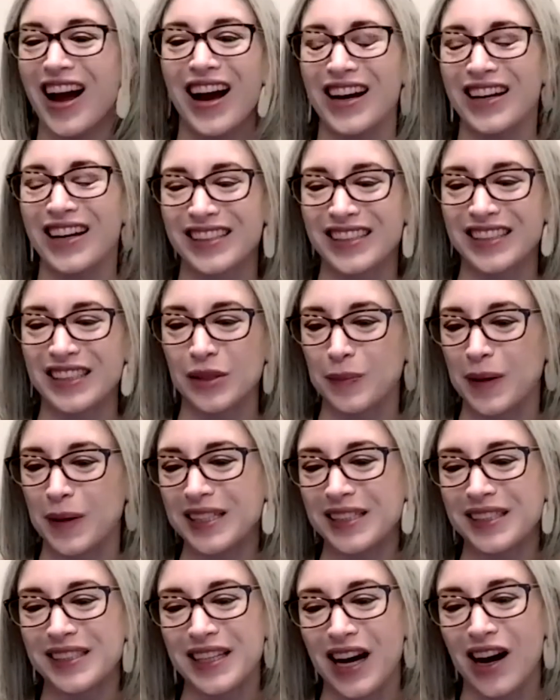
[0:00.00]
X. He's
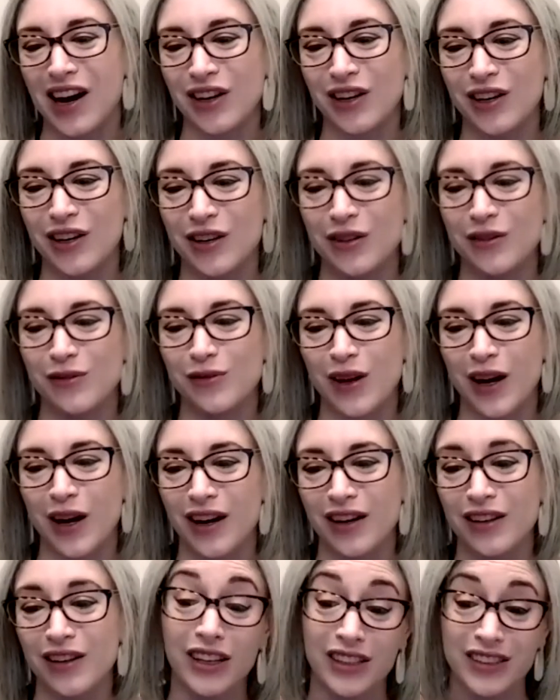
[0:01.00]
based out of
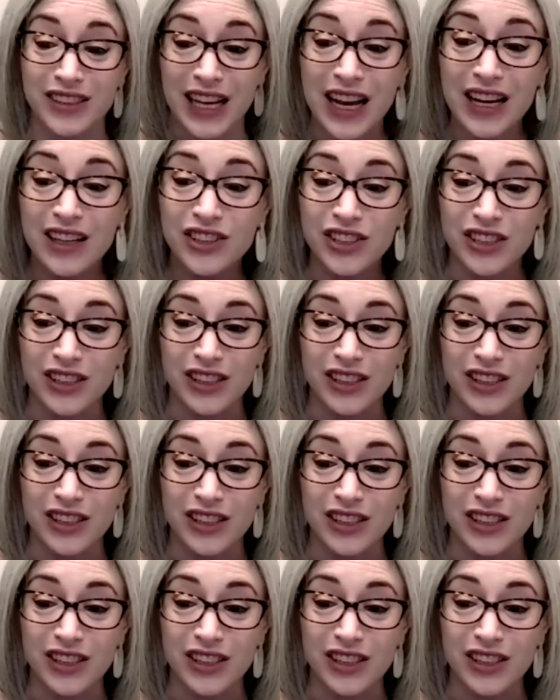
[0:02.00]
Los Angeles.